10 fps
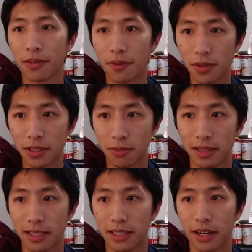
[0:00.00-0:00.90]
but the focus with
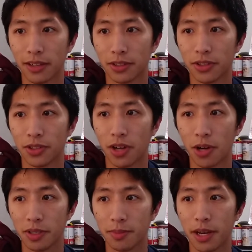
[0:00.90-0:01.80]
these characters should
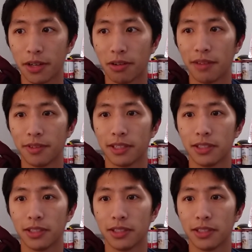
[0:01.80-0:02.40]
always be on crafting